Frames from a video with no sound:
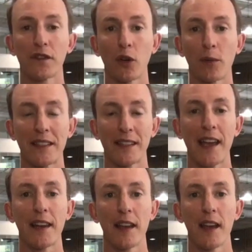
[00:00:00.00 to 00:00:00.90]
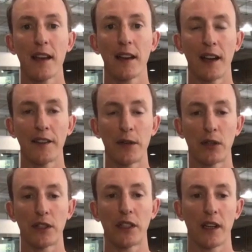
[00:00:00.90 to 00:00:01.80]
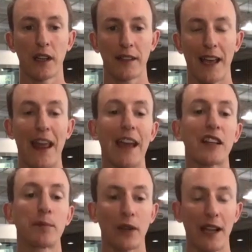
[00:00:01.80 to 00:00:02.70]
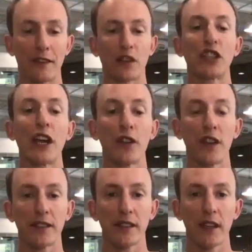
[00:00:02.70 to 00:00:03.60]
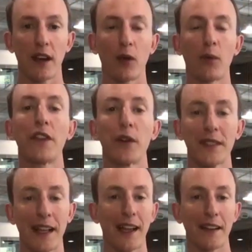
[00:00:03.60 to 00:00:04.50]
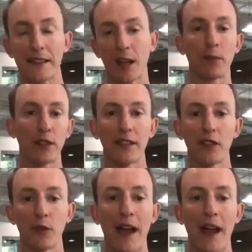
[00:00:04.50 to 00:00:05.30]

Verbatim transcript: So I'm excited uh, to be able to to have an expert kind of share this uh, with you because I kind of stumbled into it by